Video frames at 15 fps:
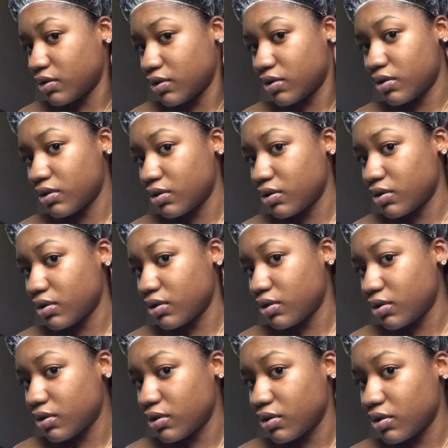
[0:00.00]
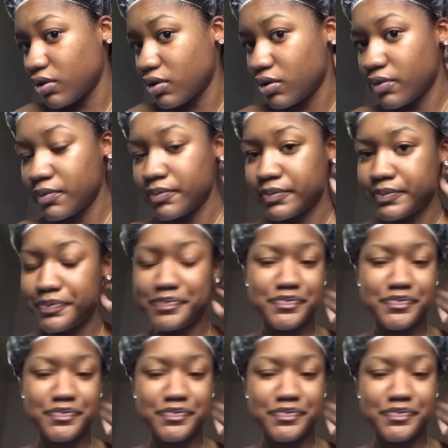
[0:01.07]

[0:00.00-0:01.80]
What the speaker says: Nobody speaks.